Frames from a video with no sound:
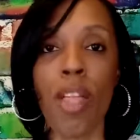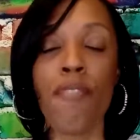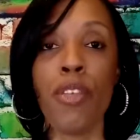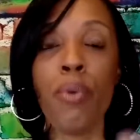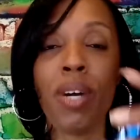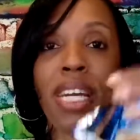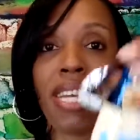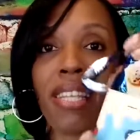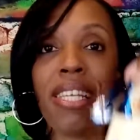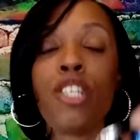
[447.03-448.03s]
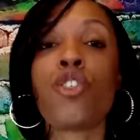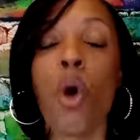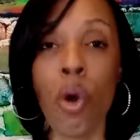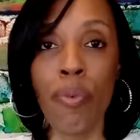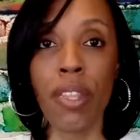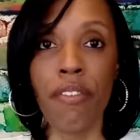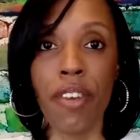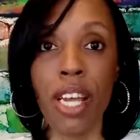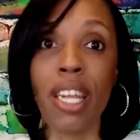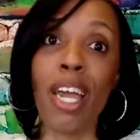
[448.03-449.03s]
If you want to get these, start off with the
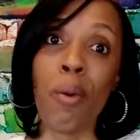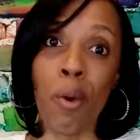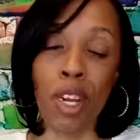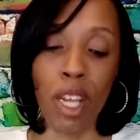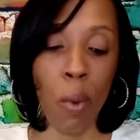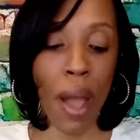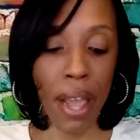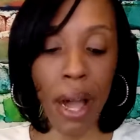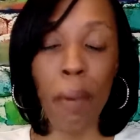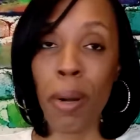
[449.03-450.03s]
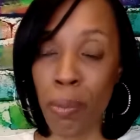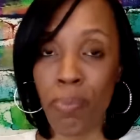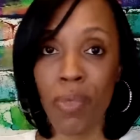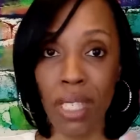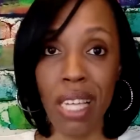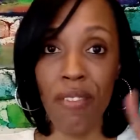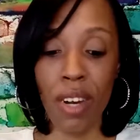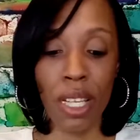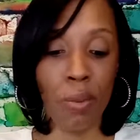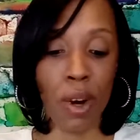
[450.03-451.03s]
vanilla and work your way up.
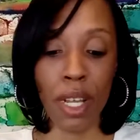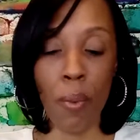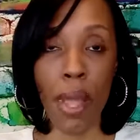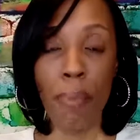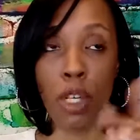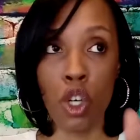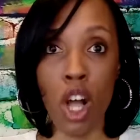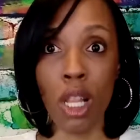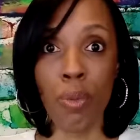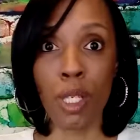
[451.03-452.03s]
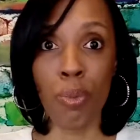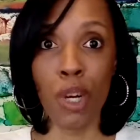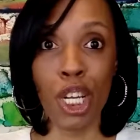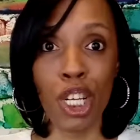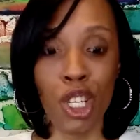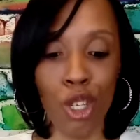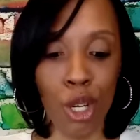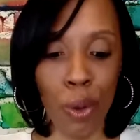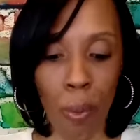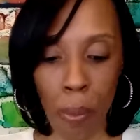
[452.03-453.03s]
Definitely work your way up. The chocolate ones are pretty good
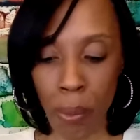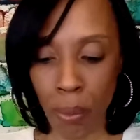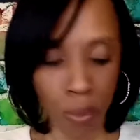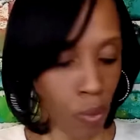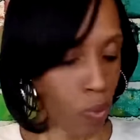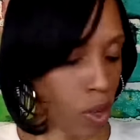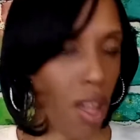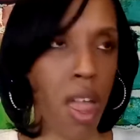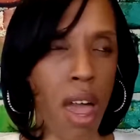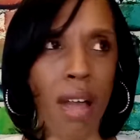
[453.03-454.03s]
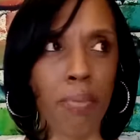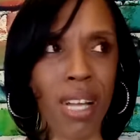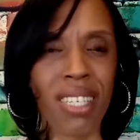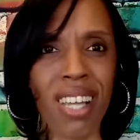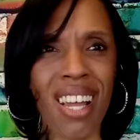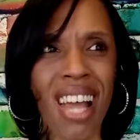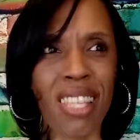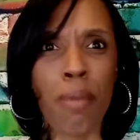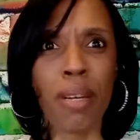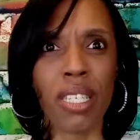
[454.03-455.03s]
too.
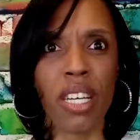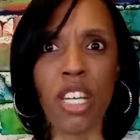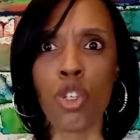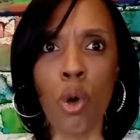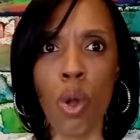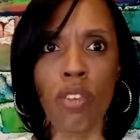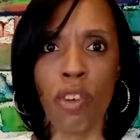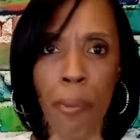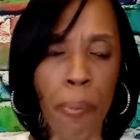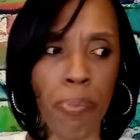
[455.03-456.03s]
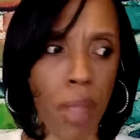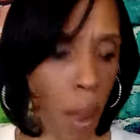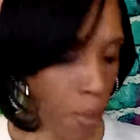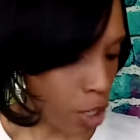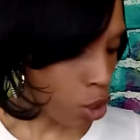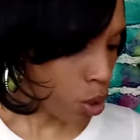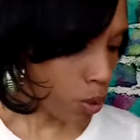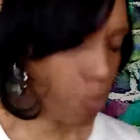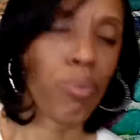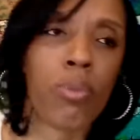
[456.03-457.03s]
I think my son eats all of them. I'm not
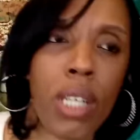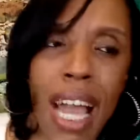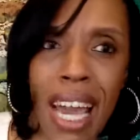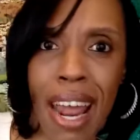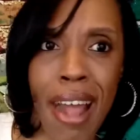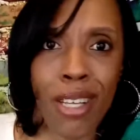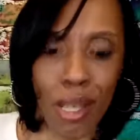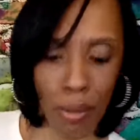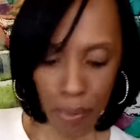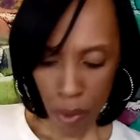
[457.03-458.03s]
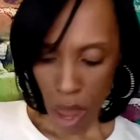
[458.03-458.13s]
sure. I gotta ask him.